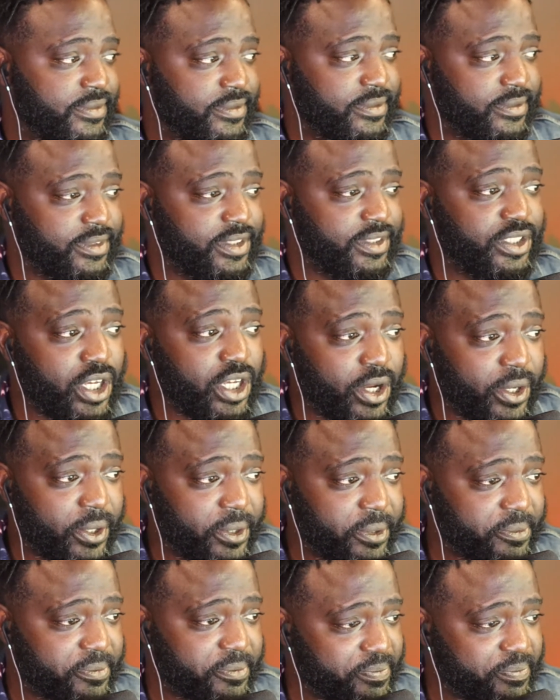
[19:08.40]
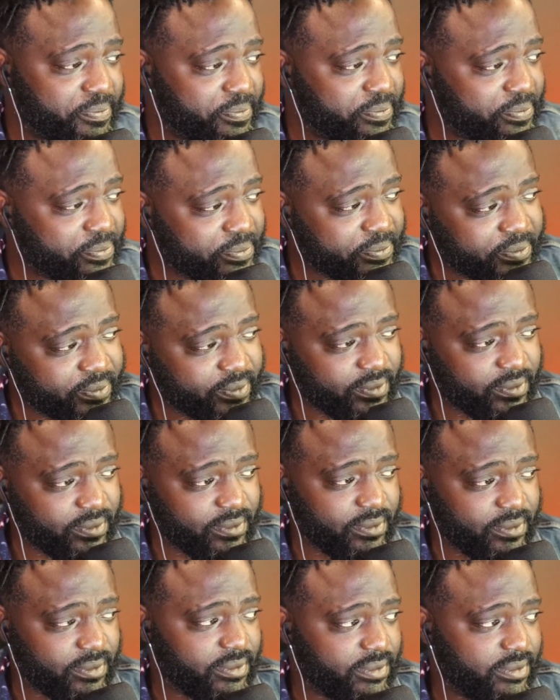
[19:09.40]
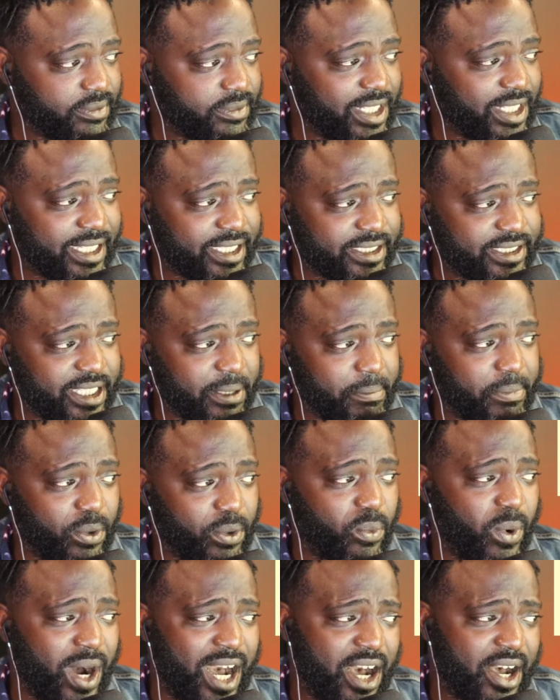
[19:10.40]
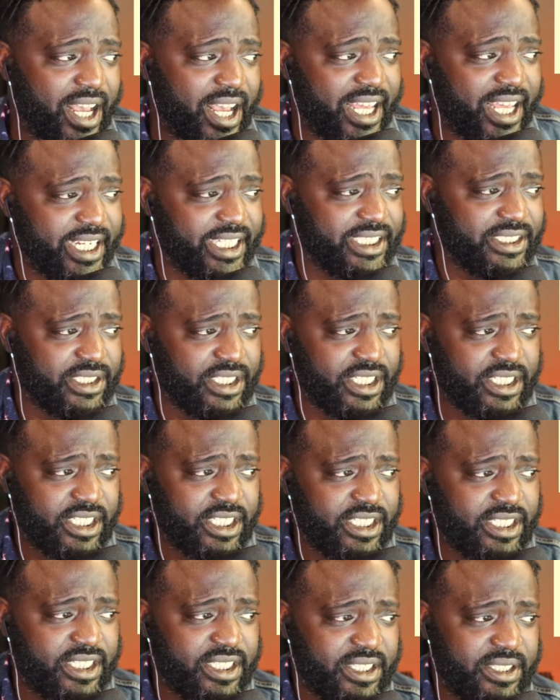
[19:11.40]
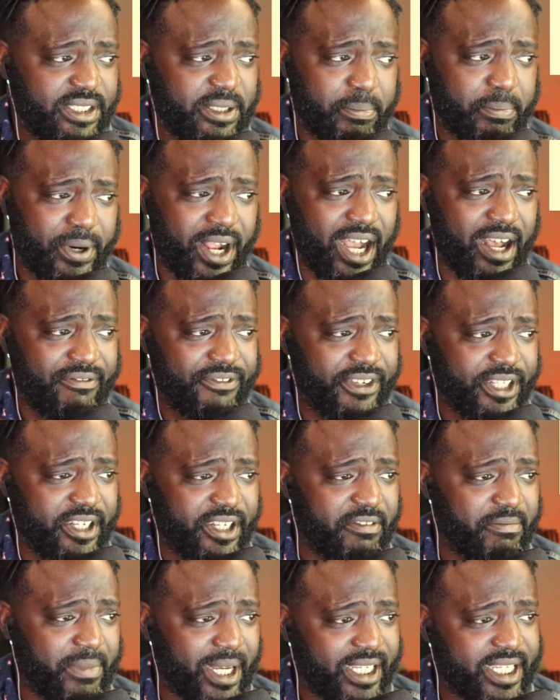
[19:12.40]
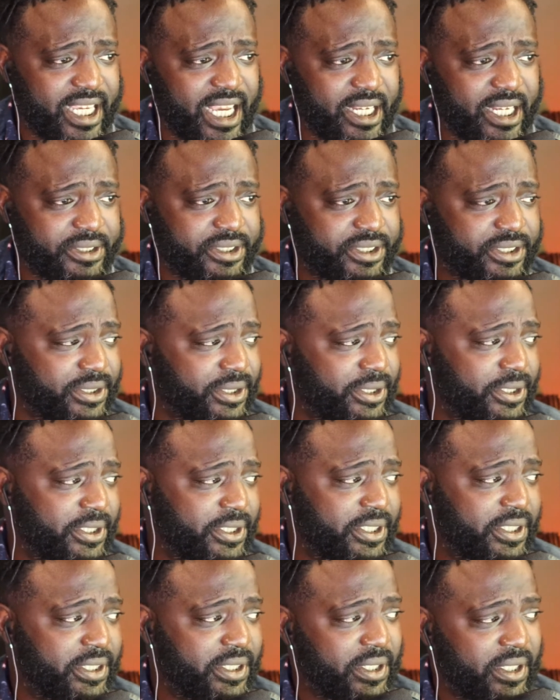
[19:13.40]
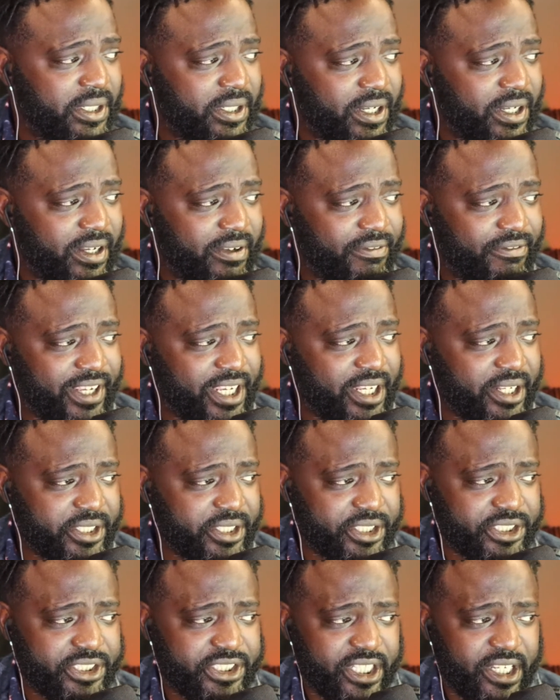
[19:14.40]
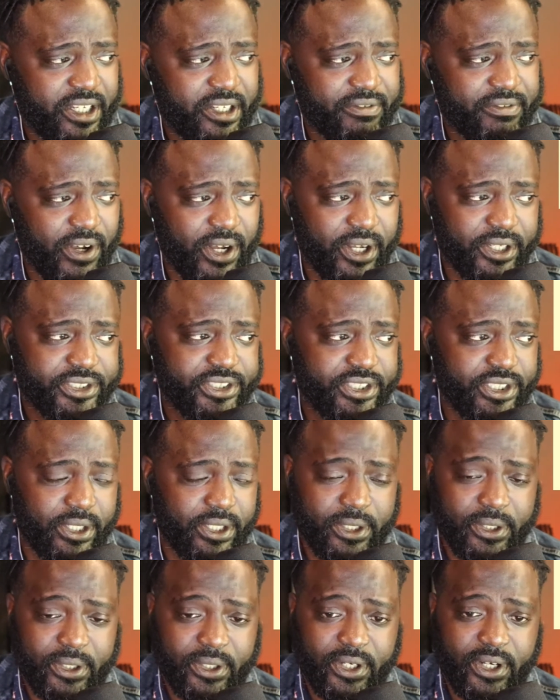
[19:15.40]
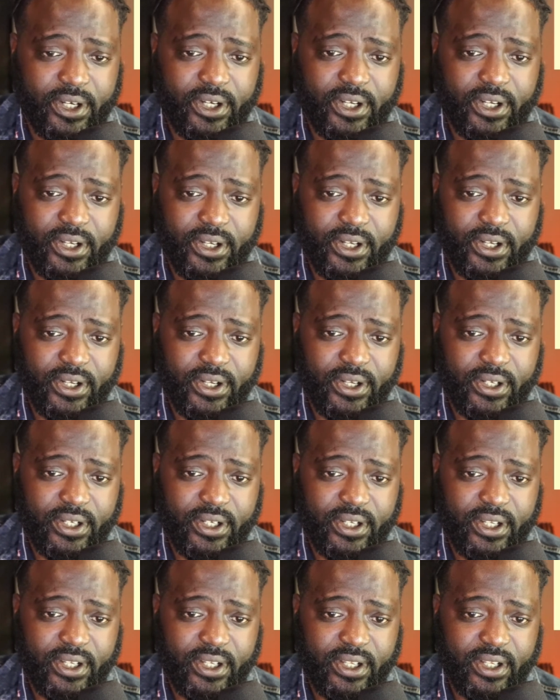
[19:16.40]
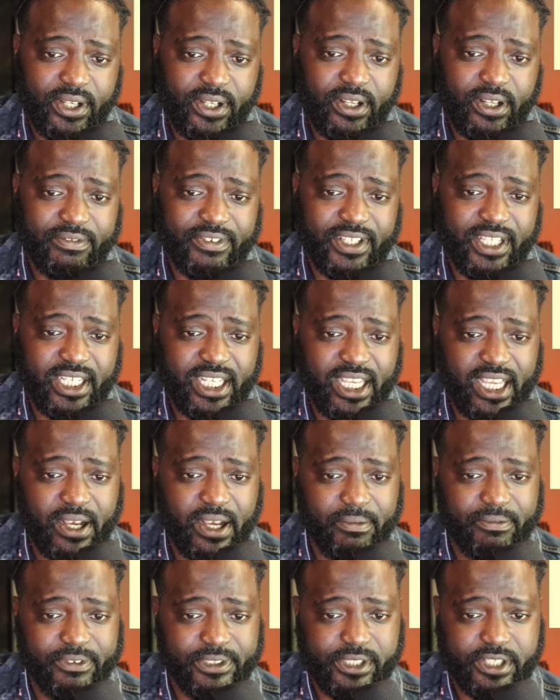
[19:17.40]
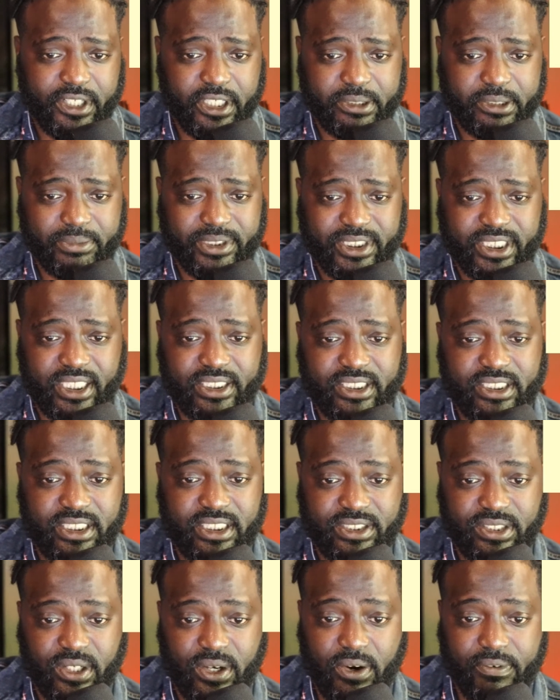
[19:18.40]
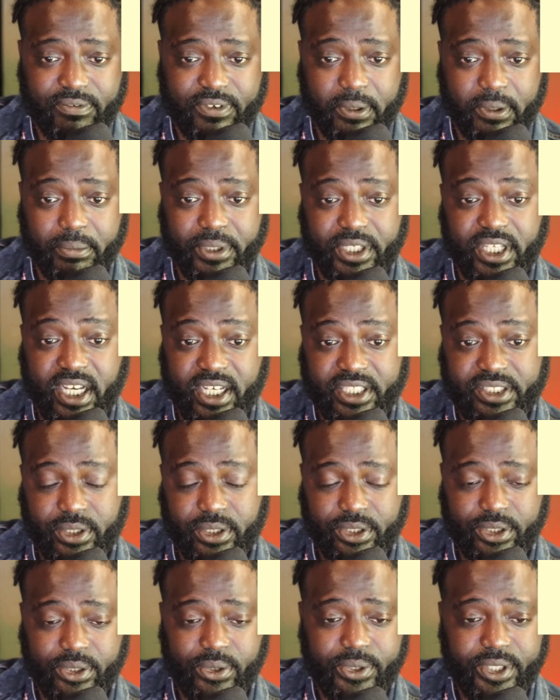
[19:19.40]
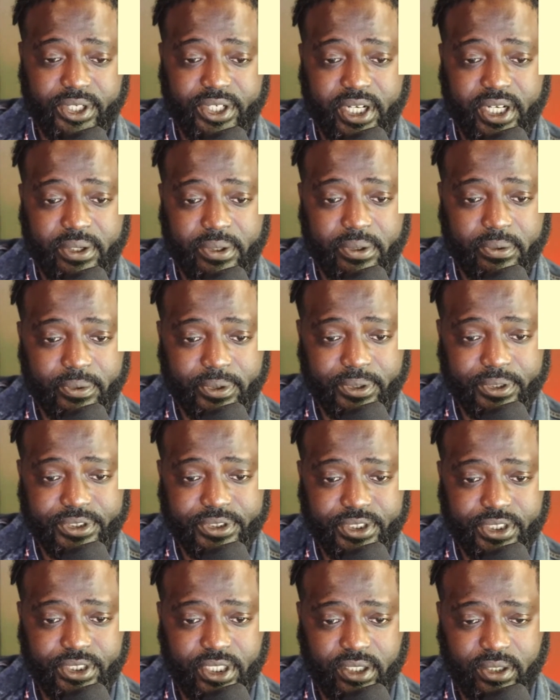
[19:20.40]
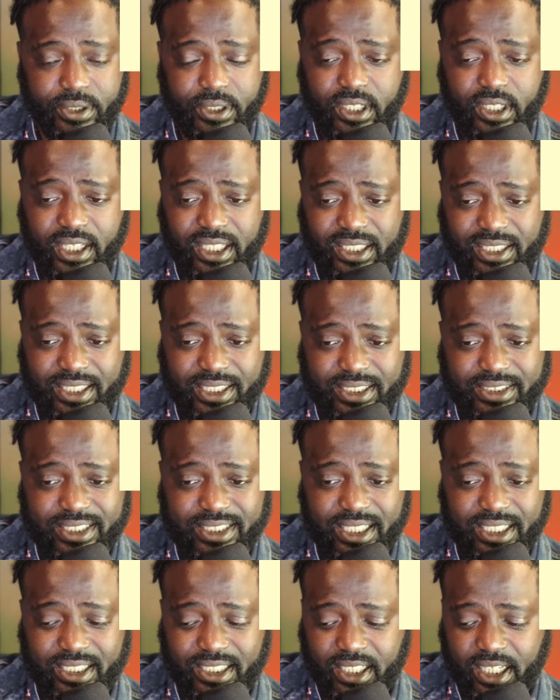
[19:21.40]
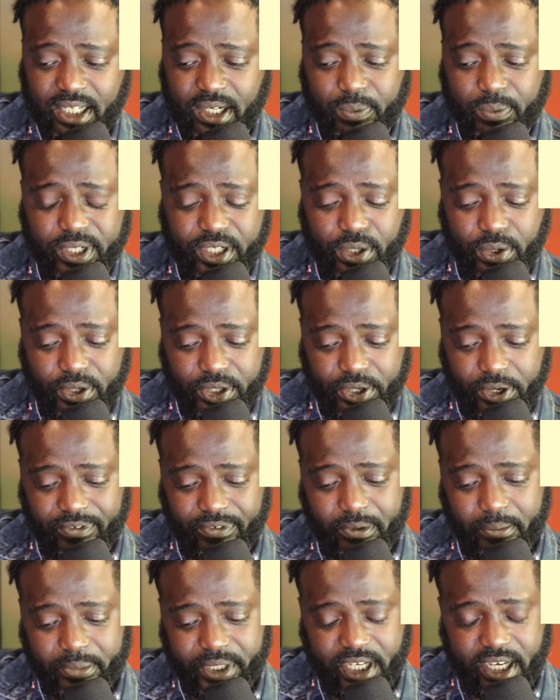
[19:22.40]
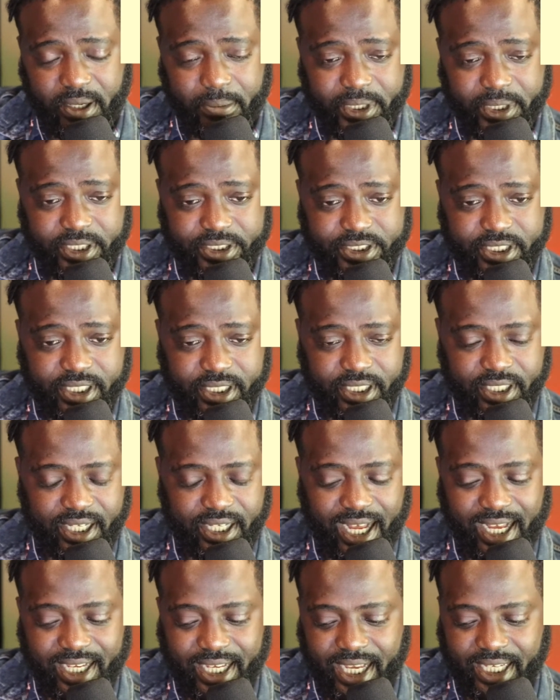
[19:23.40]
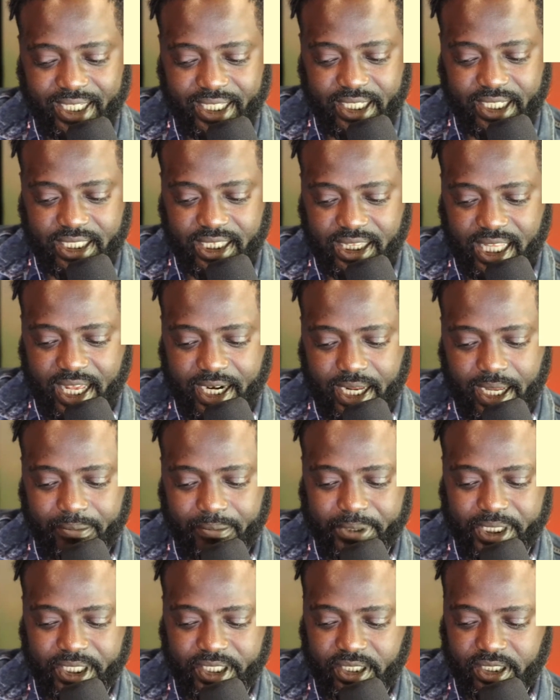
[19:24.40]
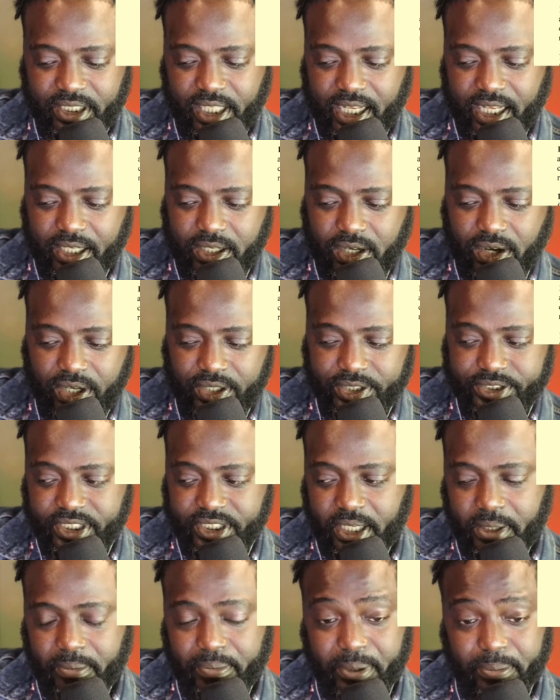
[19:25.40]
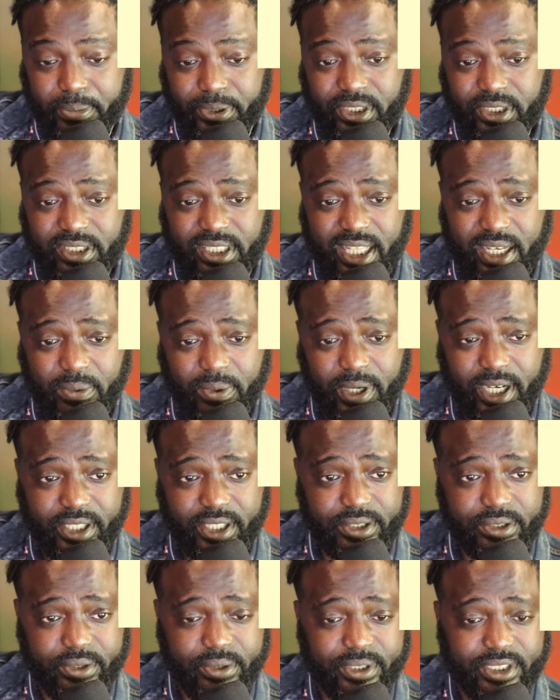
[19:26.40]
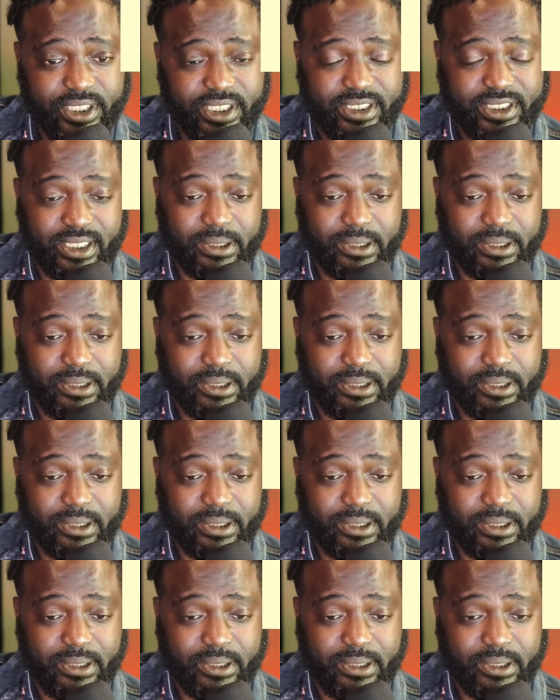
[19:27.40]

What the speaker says: You know, like I said, but while heading the profit of my counsel, avail yourself also of any helpful circumstances over and beyond the ordinary rules. You know, like I said, we going over and beyond, because like I'm getting a lot of calls now, and people are like, why are you doing this?